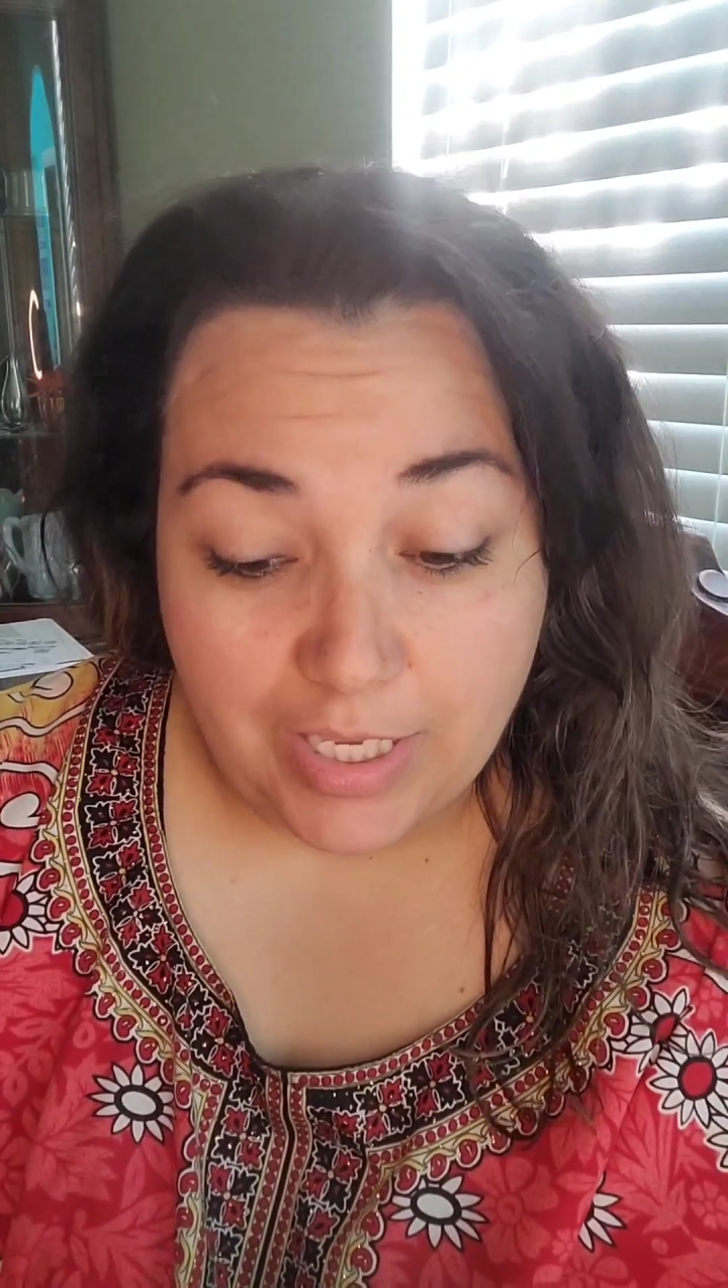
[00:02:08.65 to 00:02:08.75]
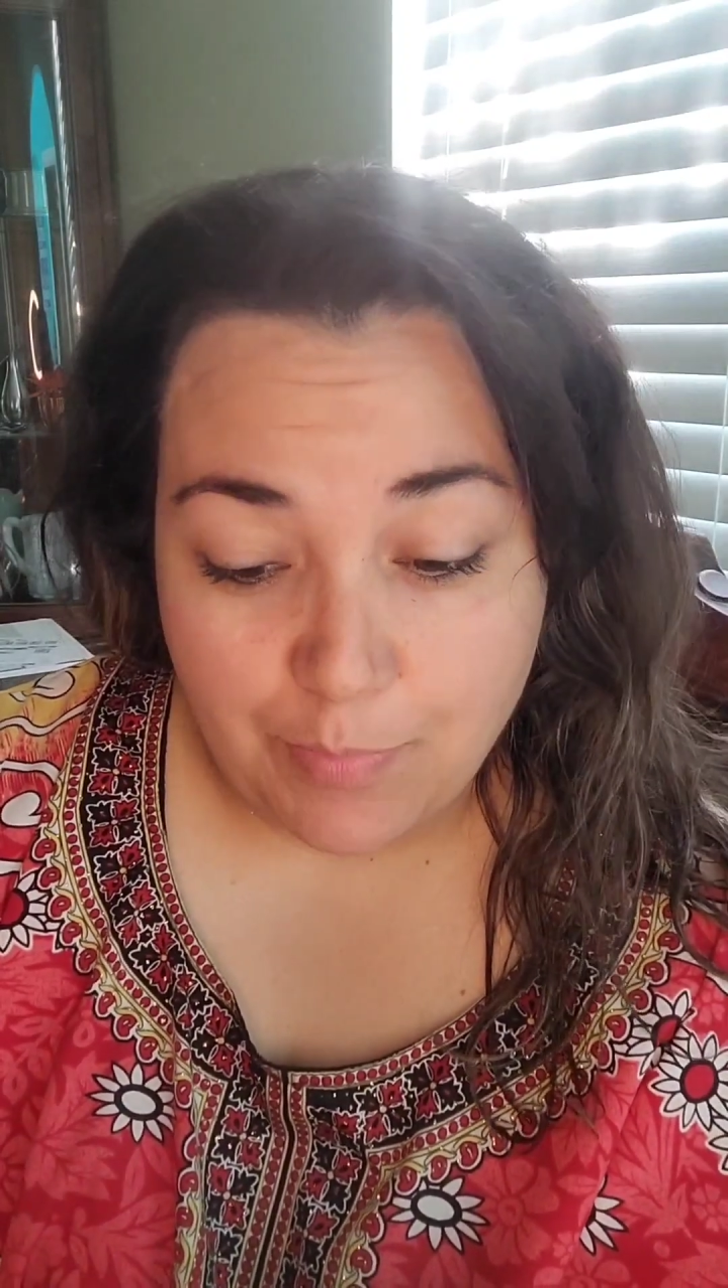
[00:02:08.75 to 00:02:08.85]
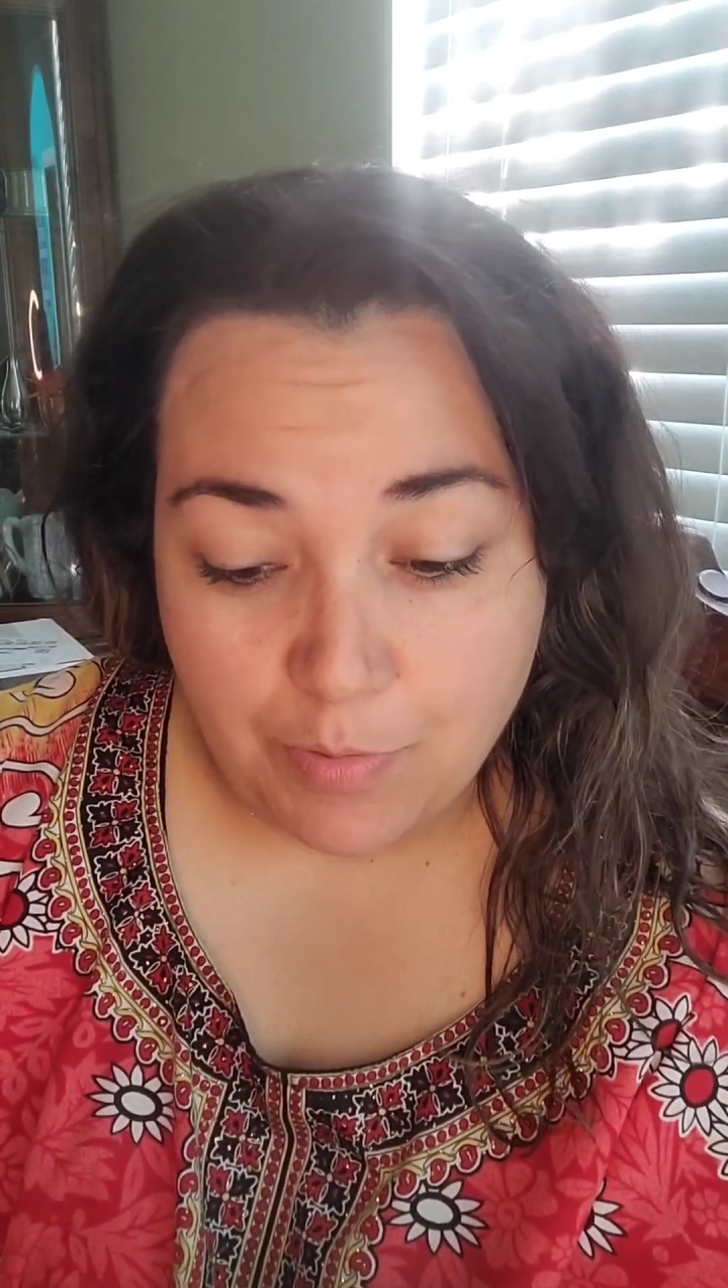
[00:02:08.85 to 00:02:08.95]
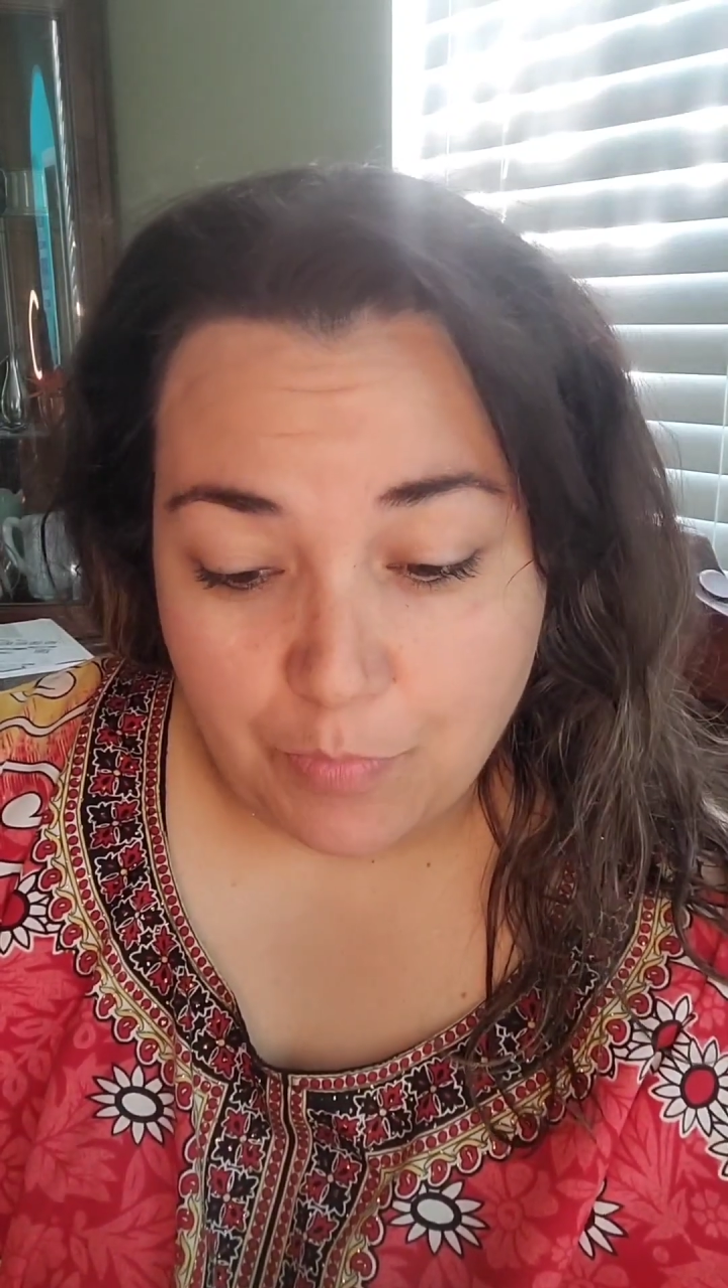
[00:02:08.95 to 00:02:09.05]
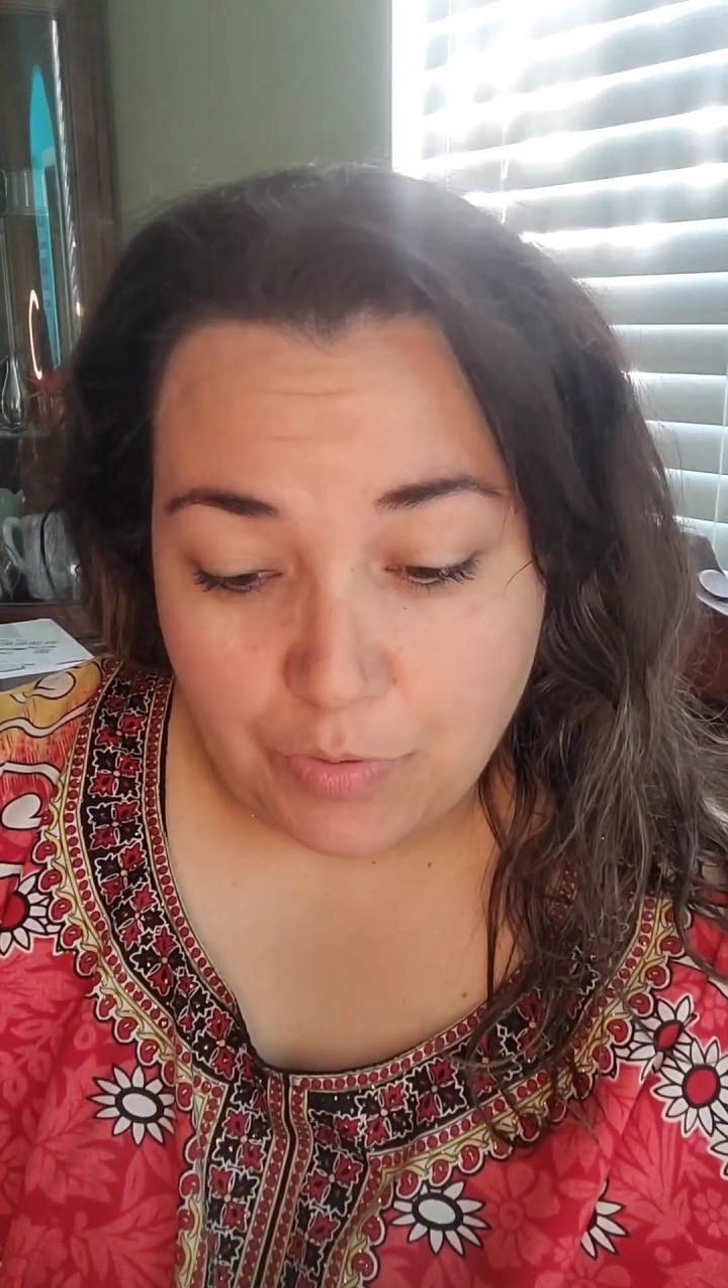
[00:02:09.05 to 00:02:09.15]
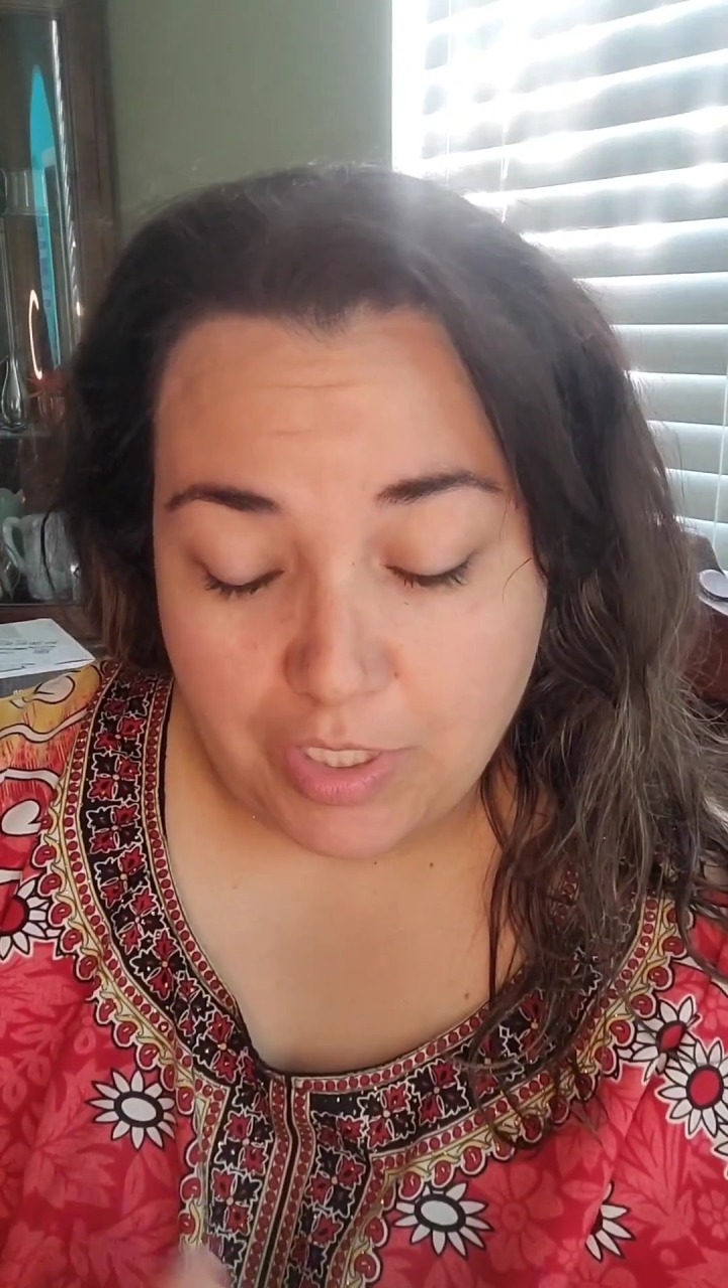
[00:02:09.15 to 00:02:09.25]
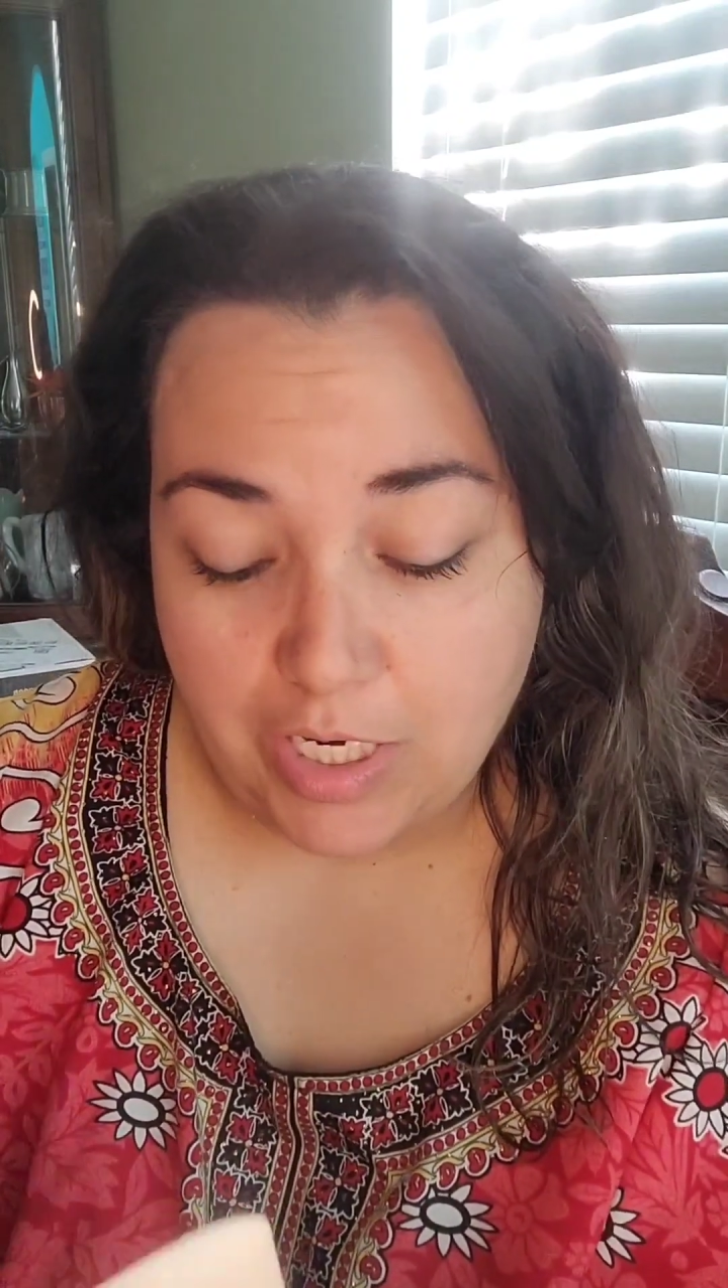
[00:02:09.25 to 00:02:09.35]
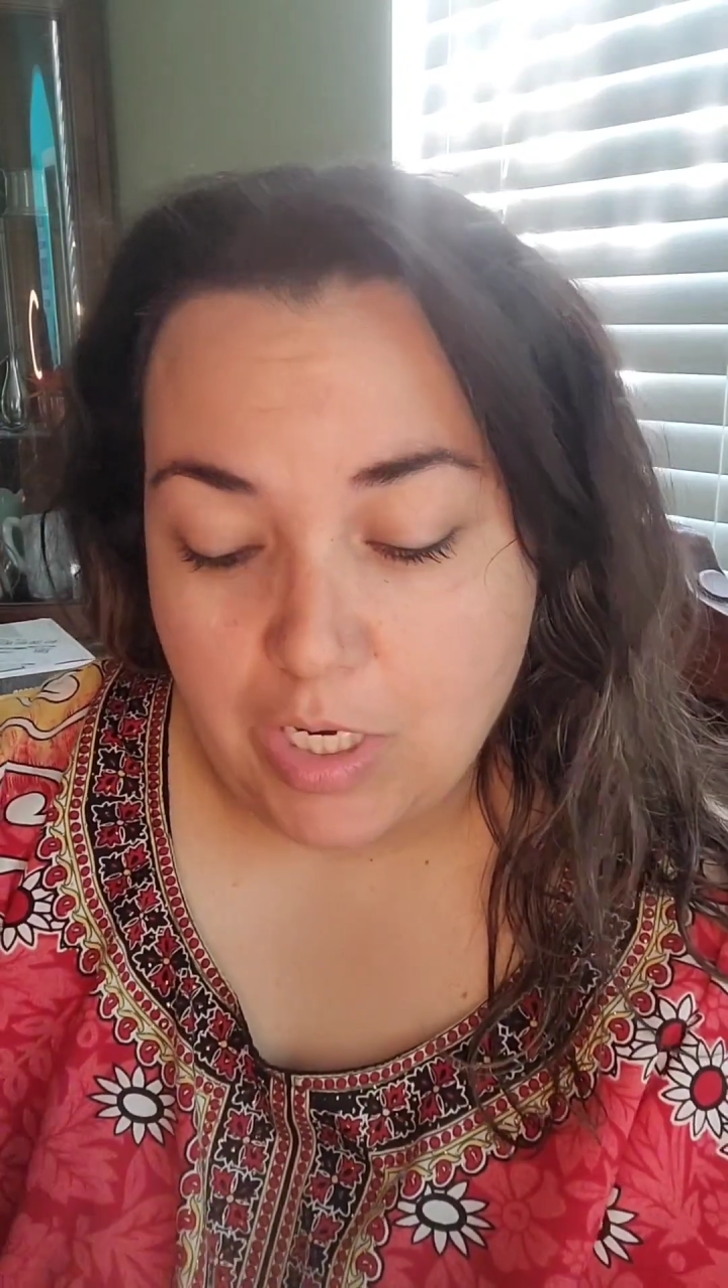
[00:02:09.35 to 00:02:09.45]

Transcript: promoted it,